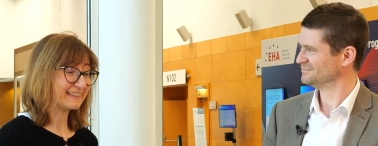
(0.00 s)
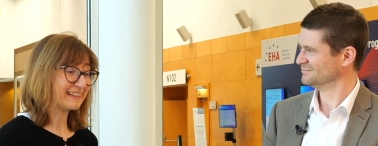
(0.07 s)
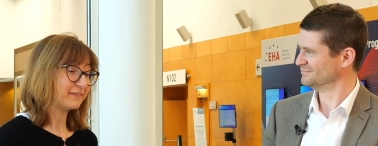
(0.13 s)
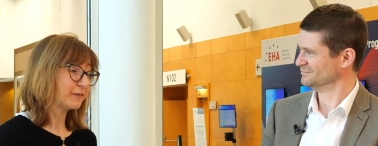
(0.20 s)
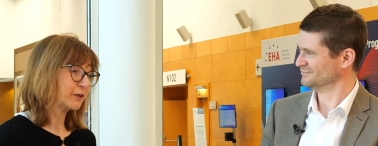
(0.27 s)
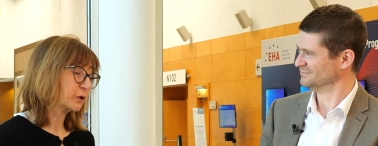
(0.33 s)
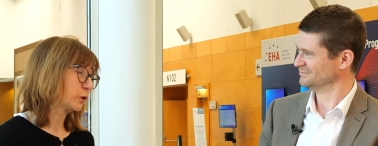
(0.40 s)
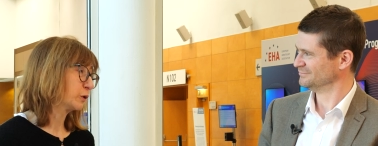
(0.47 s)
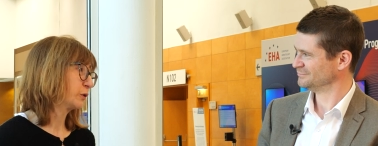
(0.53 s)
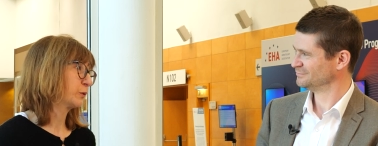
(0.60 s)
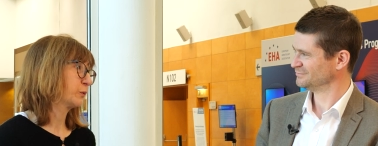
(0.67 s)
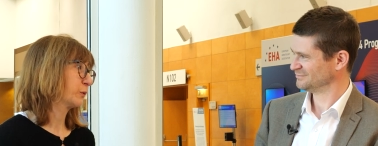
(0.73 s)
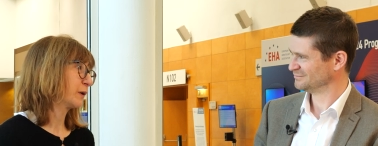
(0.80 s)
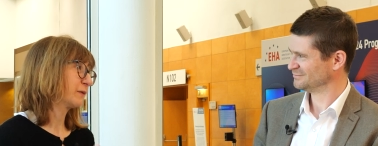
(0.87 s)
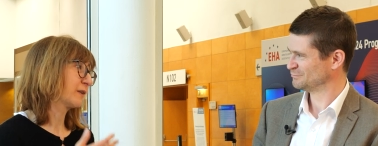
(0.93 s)

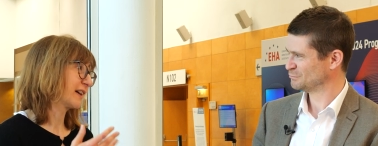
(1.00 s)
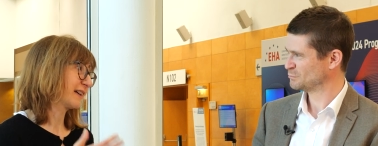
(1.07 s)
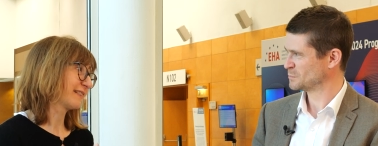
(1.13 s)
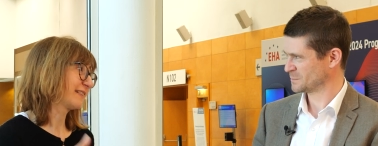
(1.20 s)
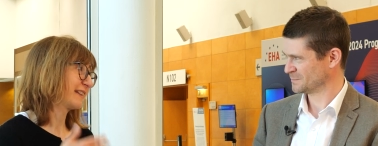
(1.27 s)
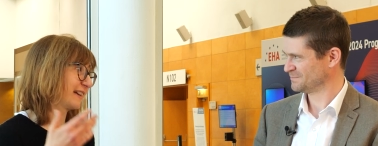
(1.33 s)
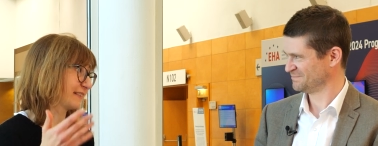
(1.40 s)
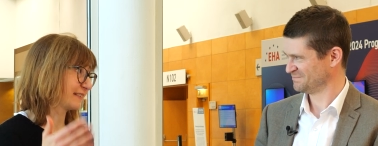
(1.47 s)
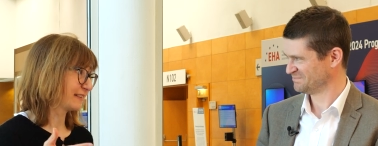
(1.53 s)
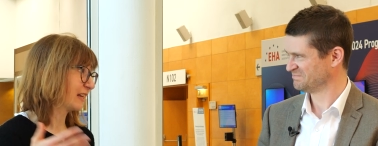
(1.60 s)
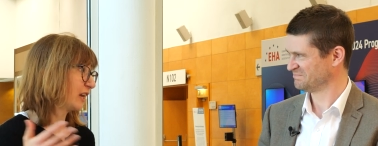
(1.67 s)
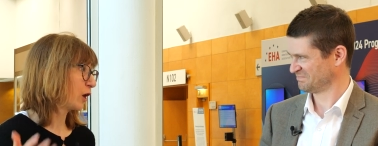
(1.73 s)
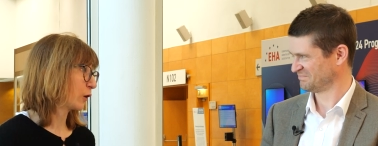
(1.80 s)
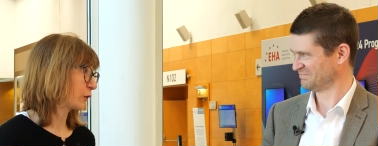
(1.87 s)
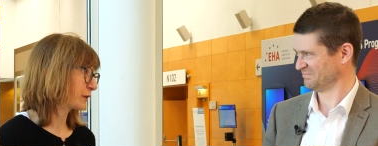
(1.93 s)
Speaker 1: difficult to assess the
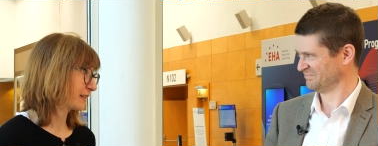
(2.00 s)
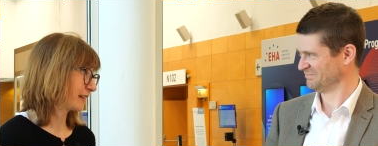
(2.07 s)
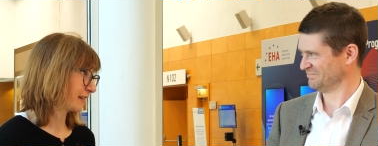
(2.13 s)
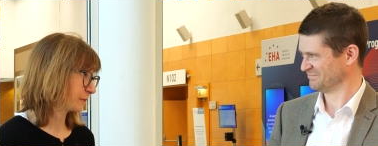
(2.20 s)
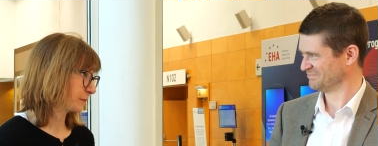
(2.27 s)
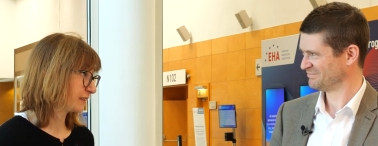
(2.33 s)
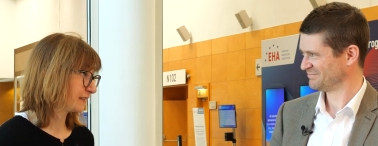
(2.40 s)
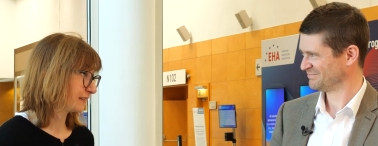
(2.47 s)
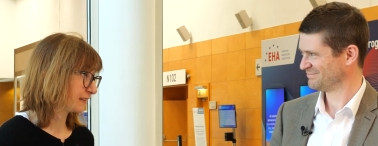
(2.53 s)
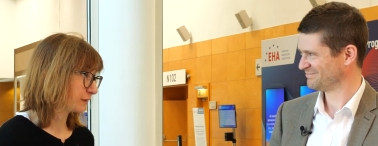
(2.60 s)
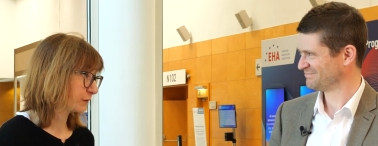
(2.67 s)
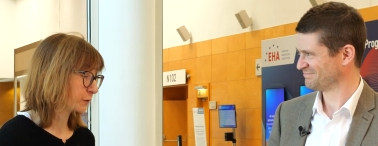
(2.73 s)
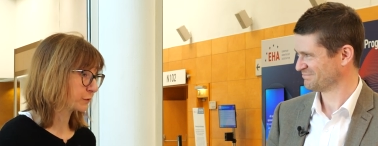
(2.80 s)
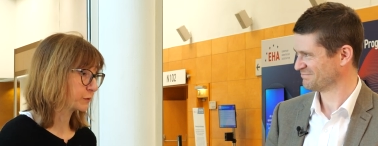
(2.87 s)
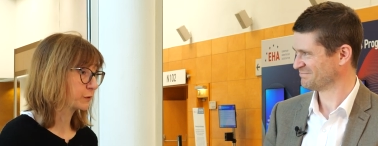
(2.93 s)
long-term
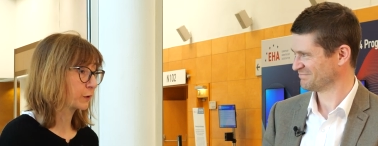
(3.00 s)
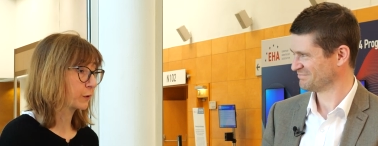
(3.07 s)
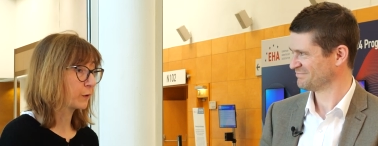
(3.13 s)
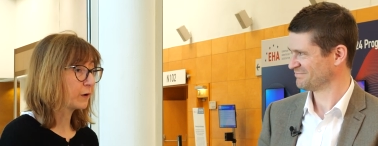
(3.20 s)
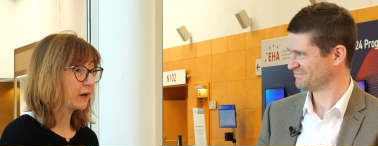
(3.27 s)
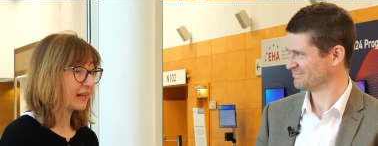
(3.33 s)
disease control.